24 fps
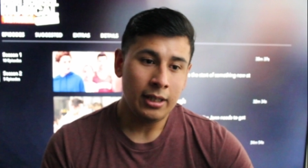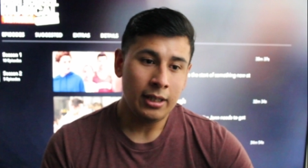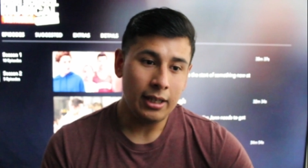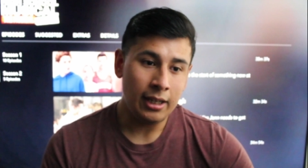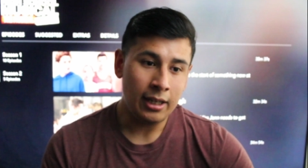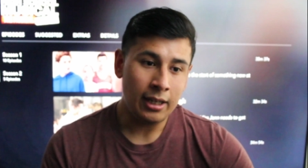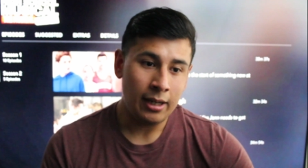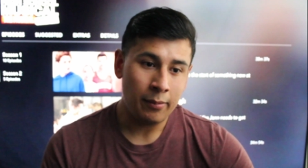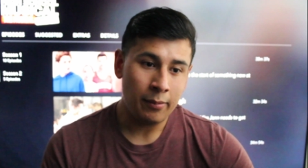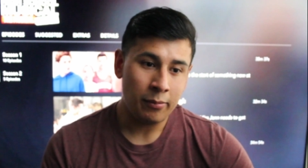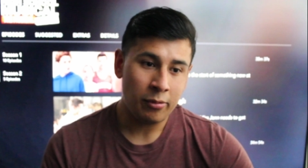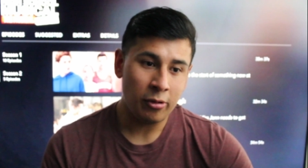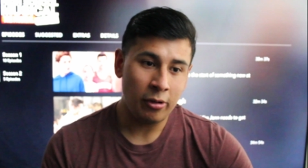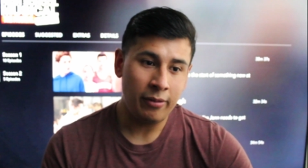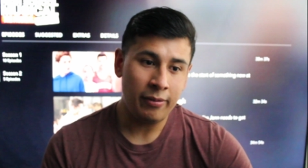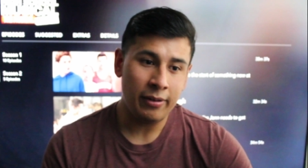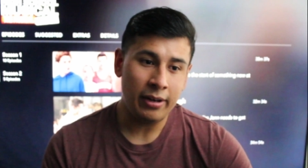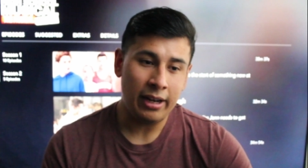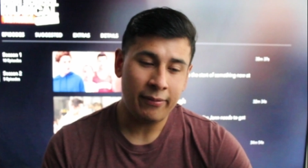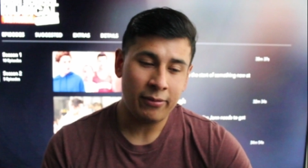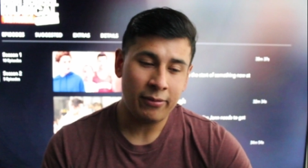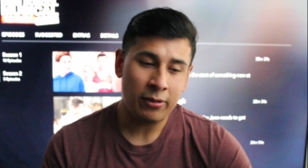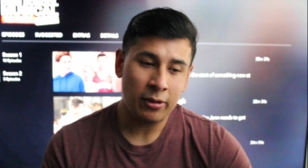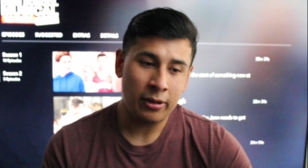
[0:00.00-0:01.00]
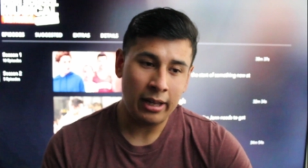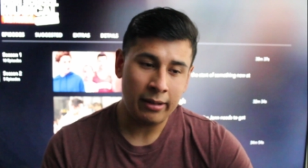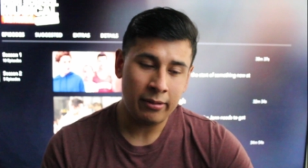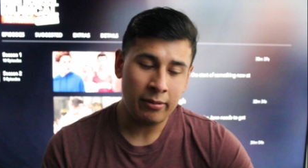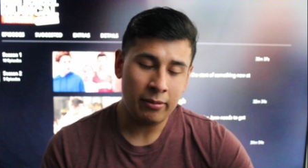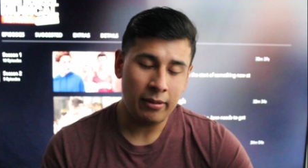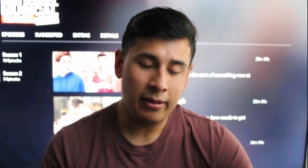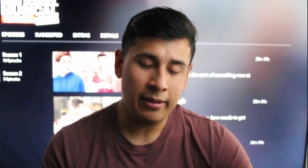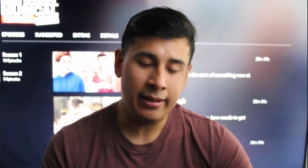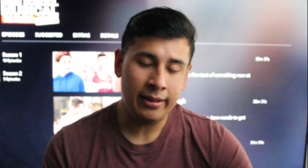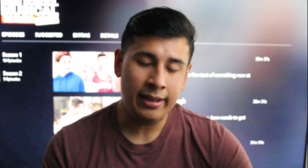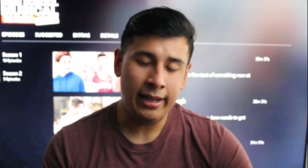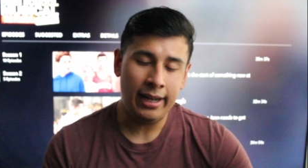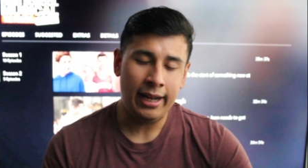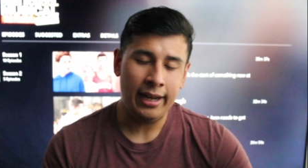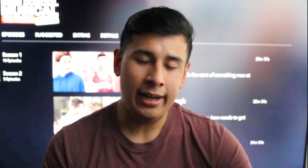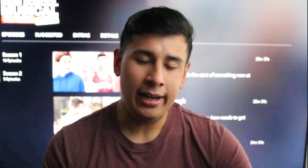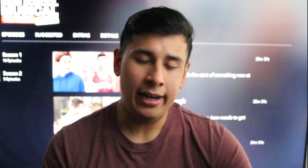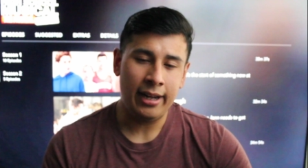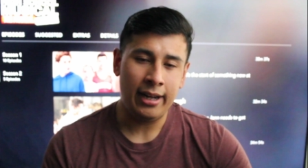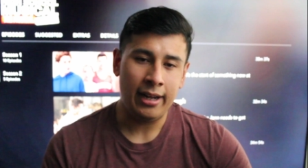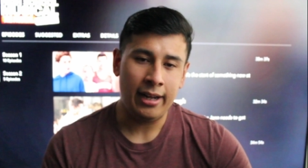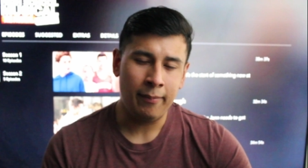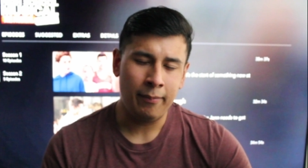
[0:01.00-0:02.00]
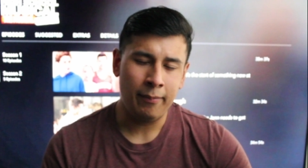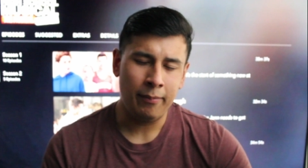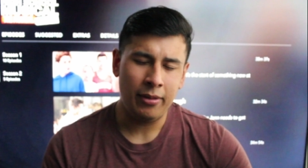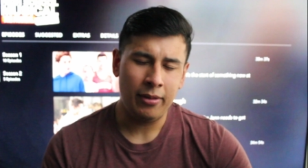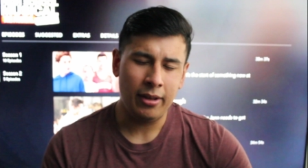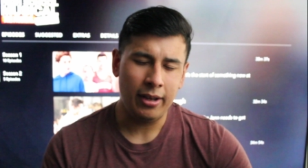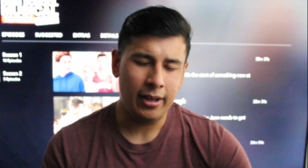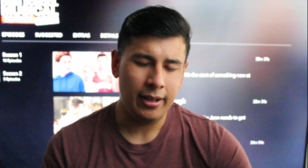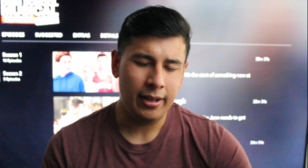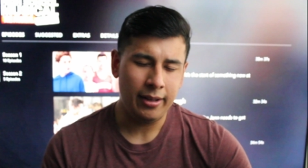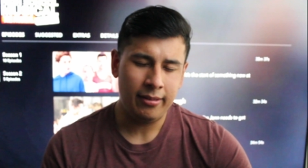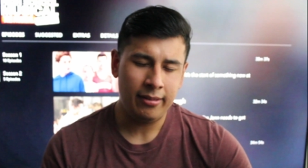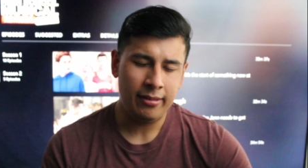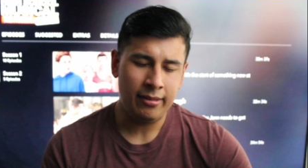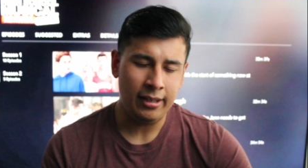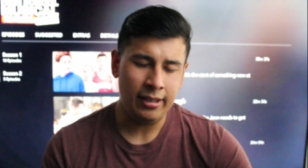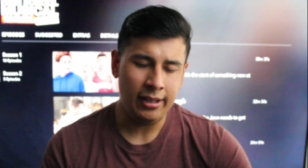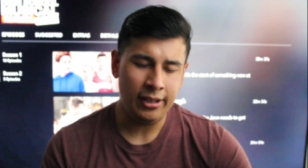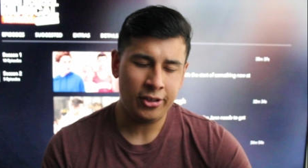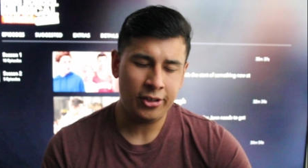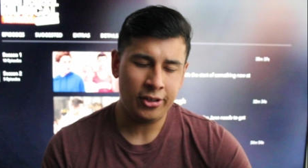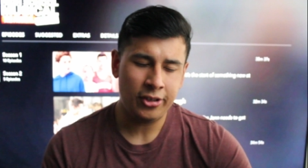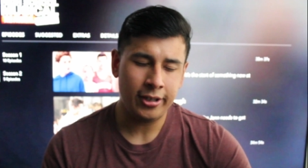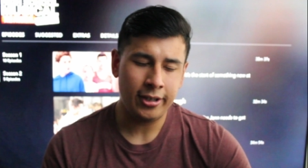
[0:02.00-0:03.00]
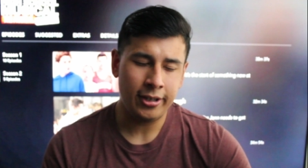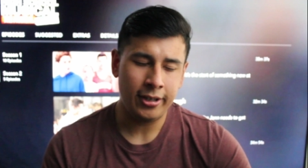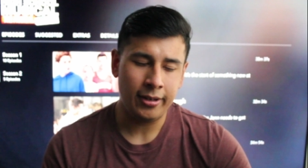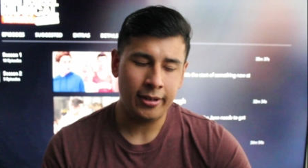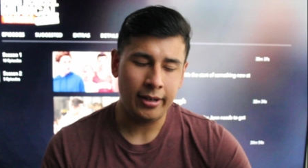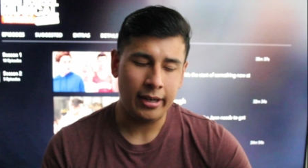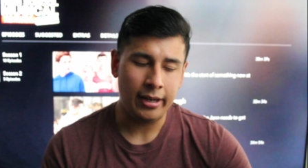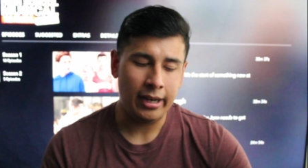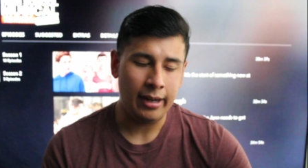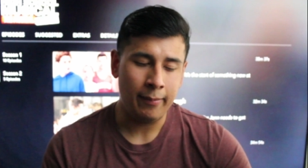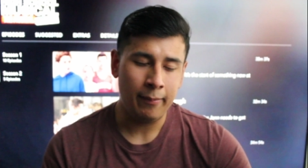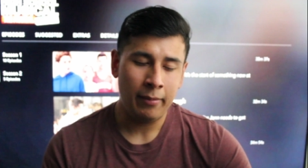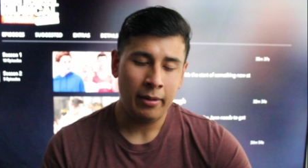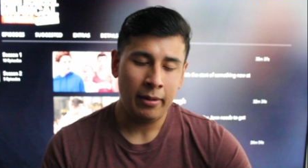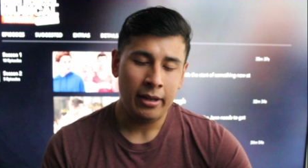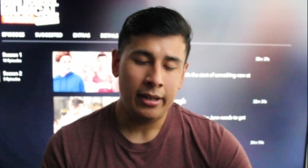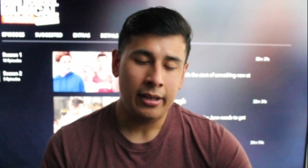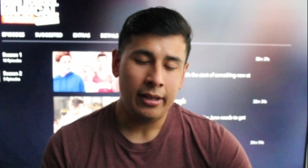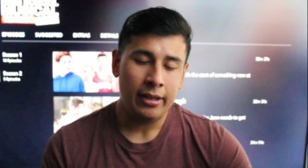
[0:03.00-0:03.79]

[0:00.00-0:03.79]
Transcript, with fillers: Um, so even after that, that um, the teacher um,